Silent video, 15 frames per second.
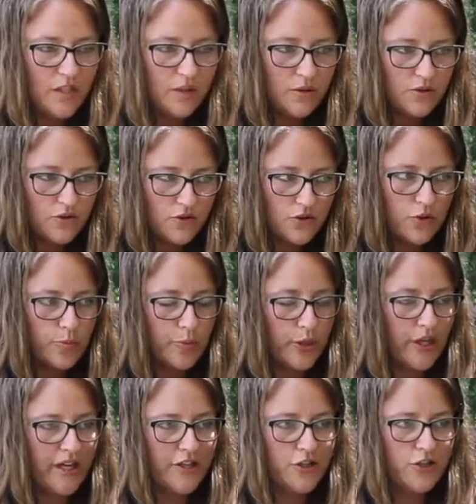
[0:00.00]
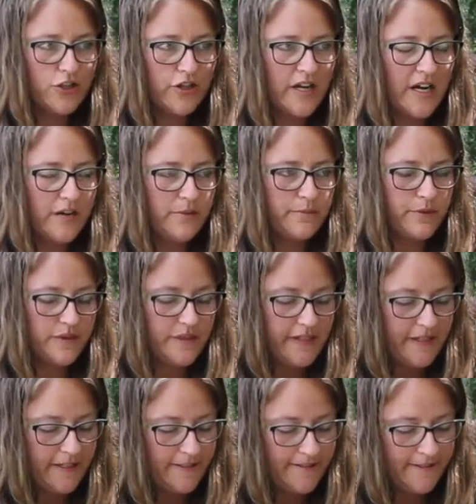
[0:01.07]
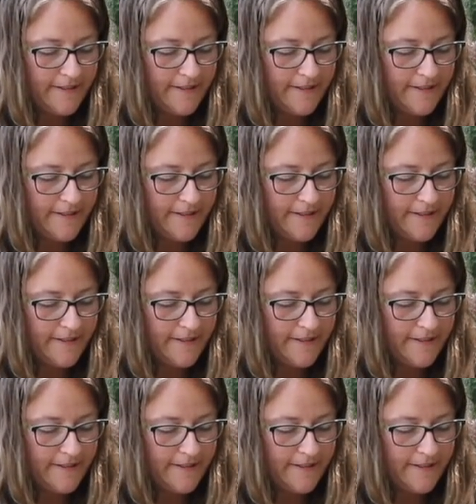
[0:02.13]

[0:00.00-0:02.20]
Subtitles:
Super unsure how to proceed.